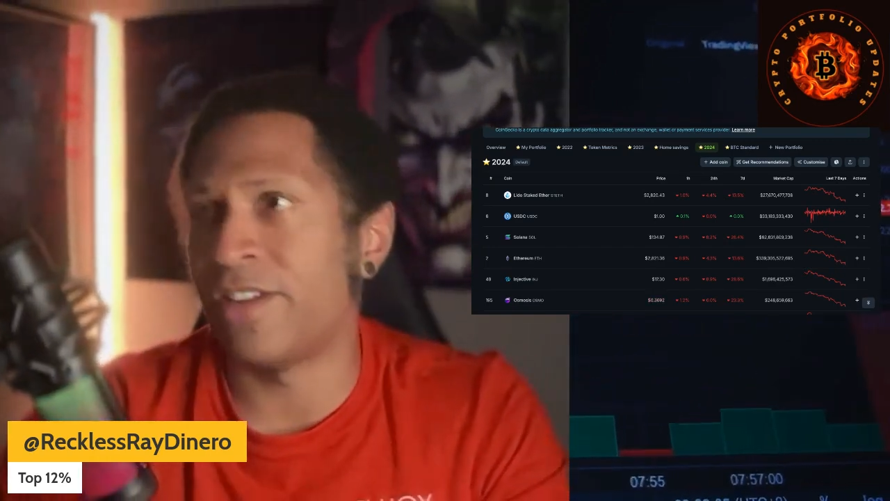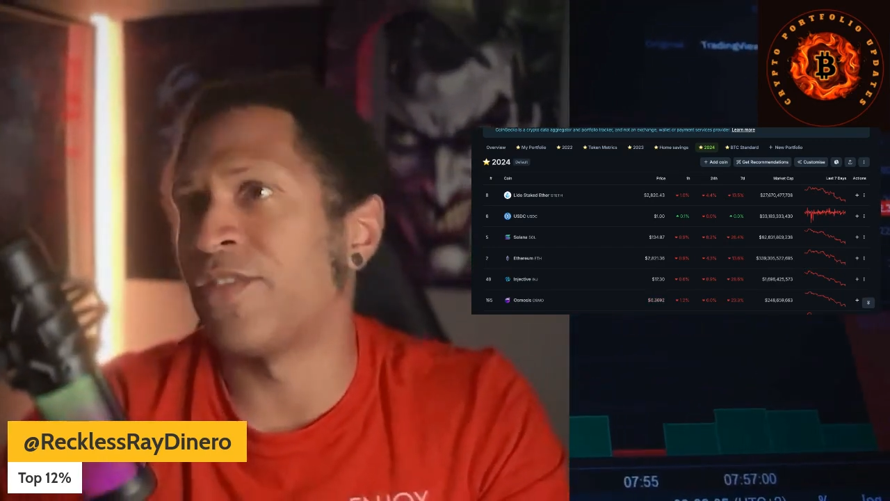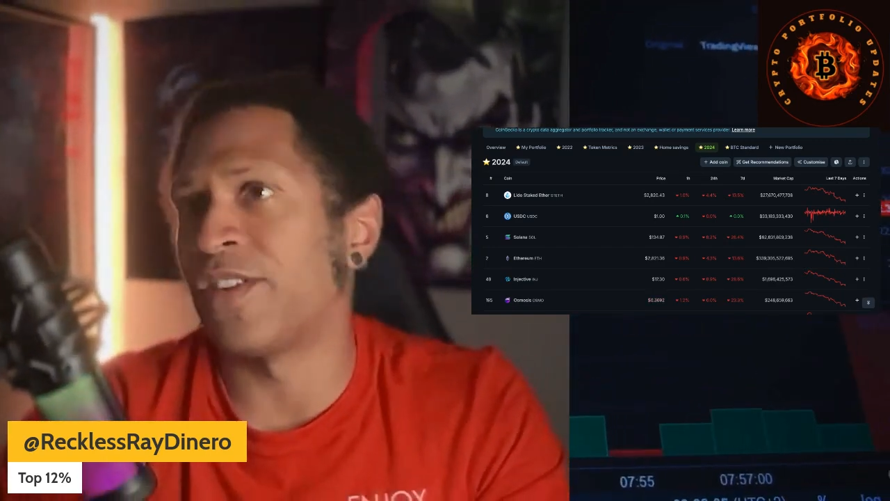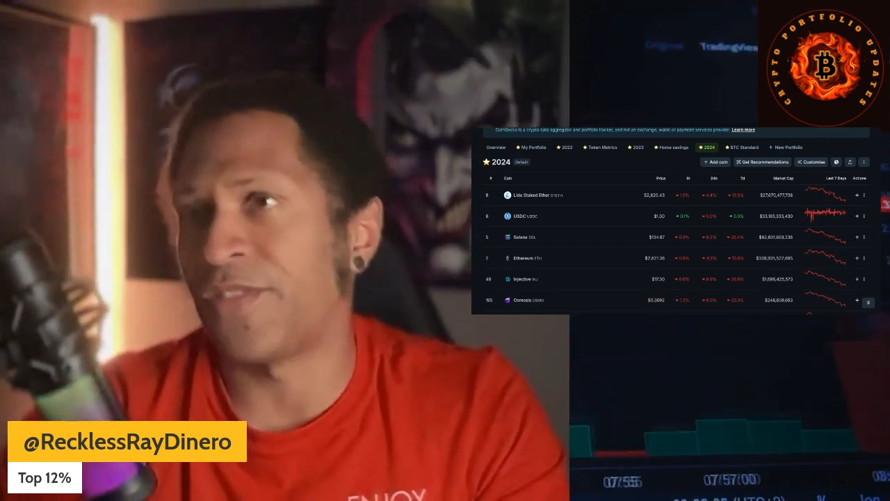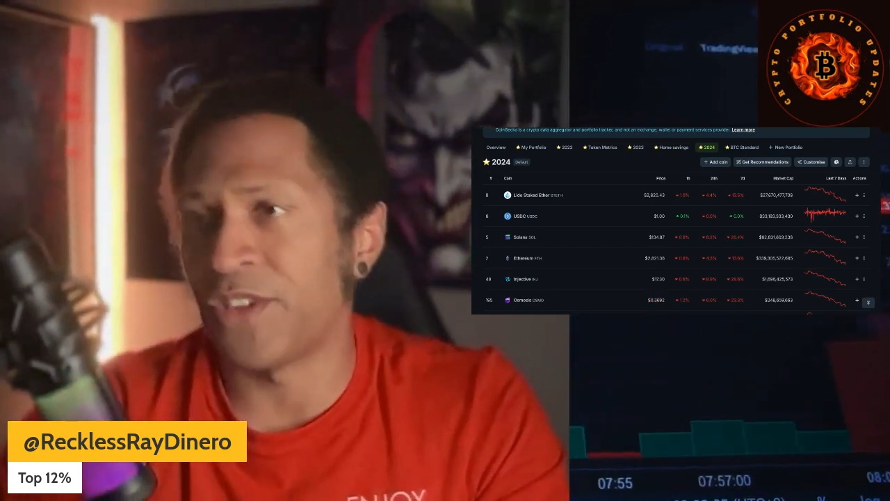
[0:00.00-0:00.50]

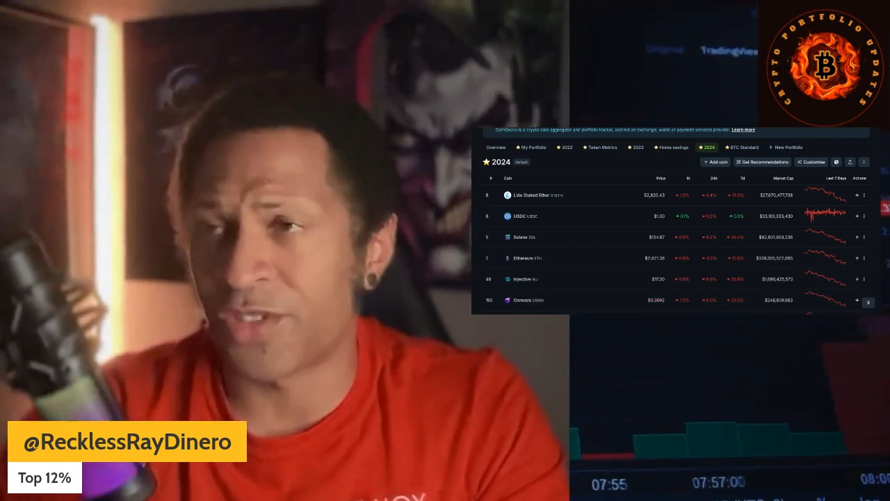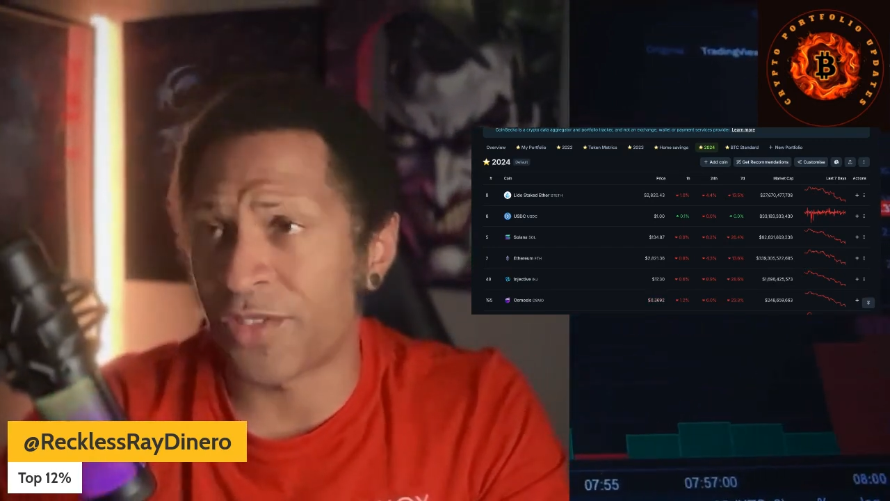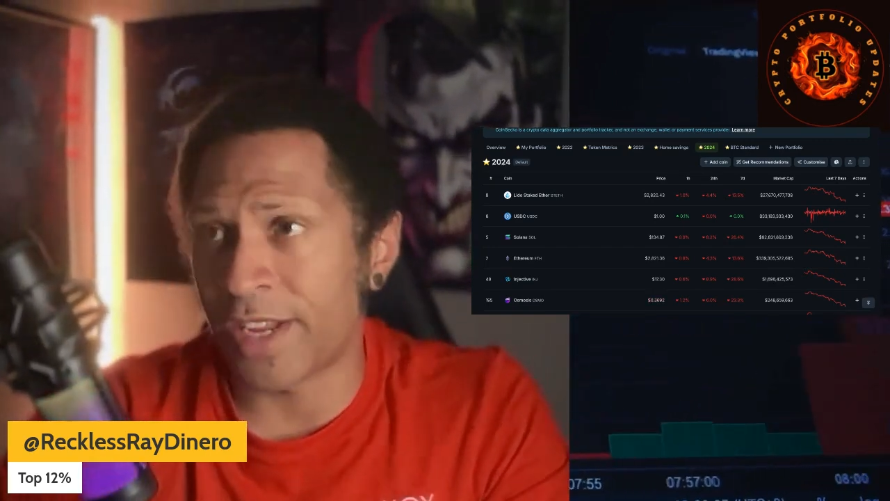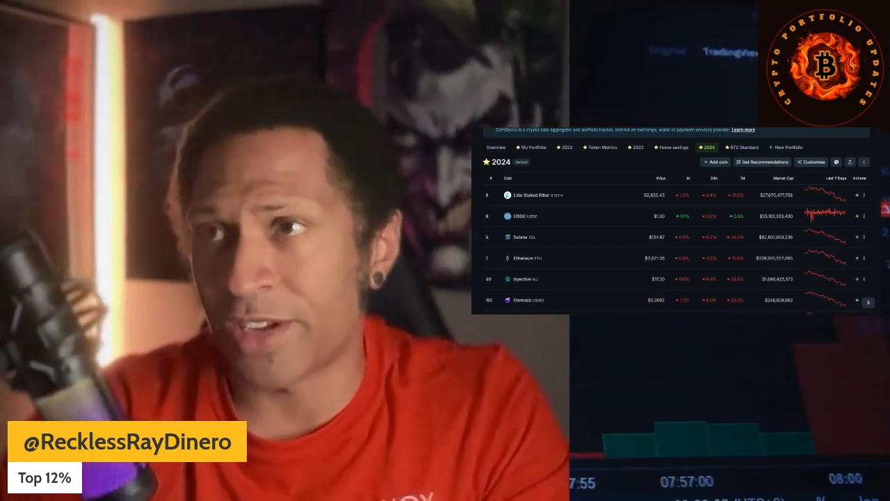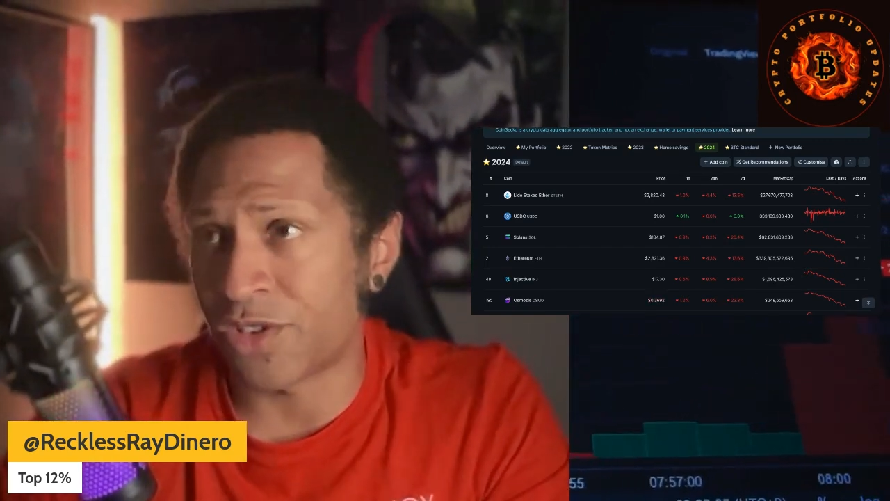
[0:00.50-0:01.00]
over on Future
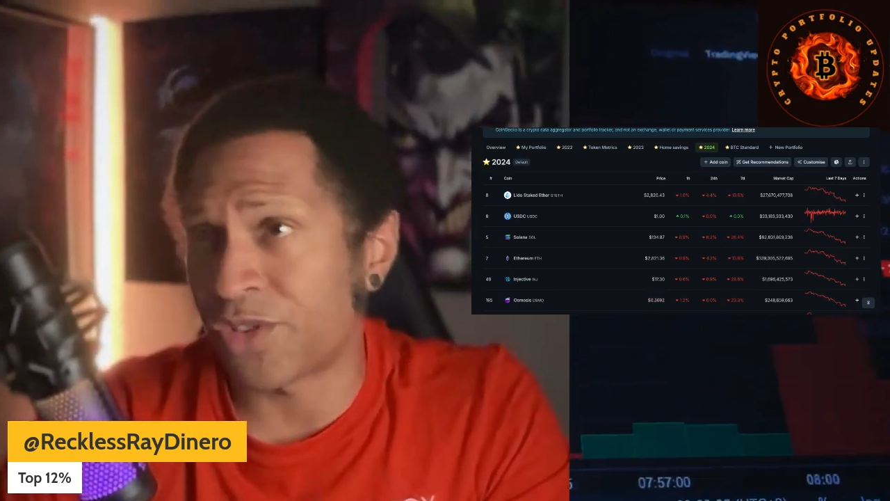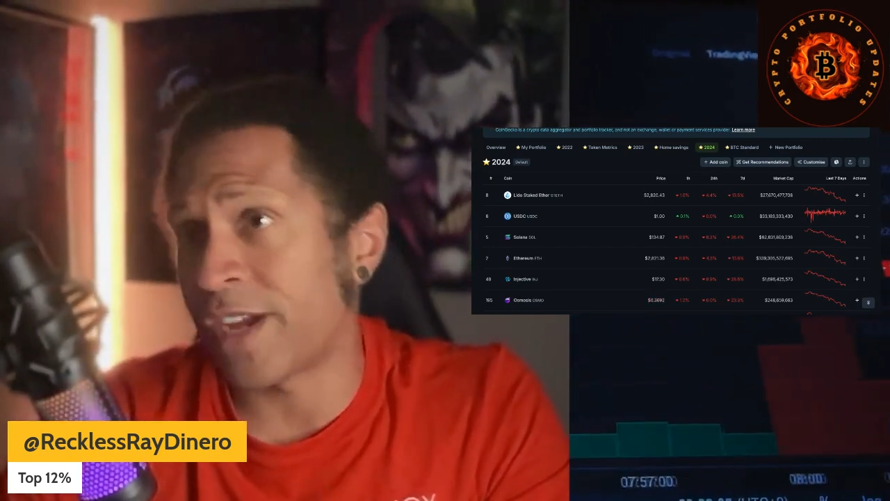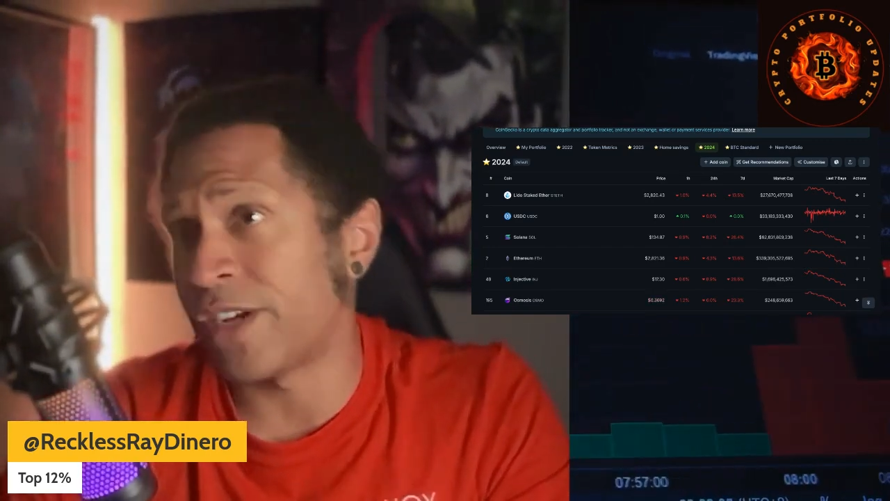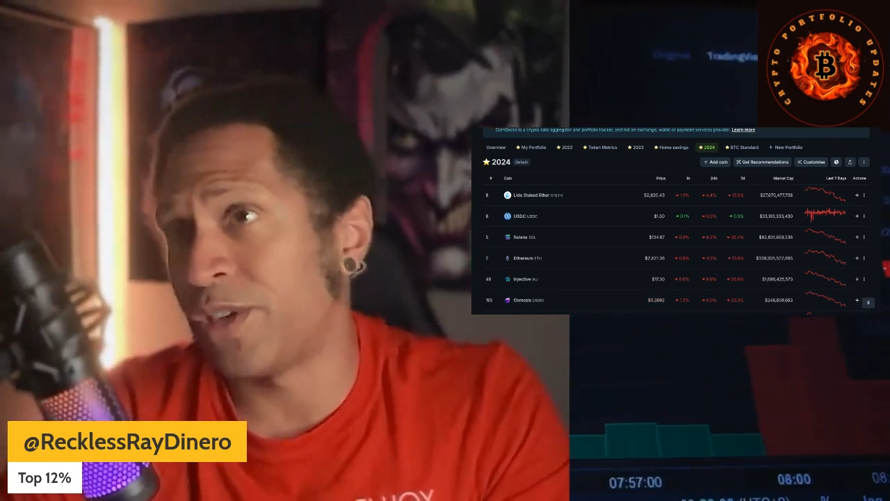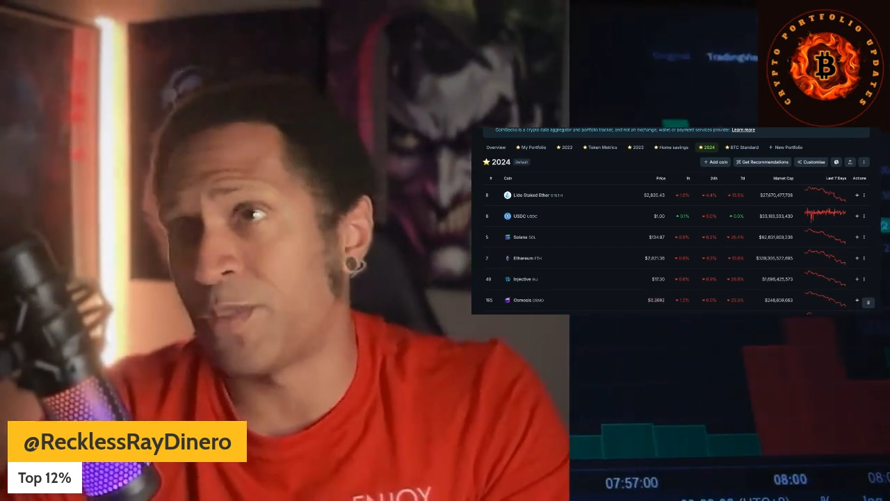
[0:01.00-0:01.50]
Financial Strategies,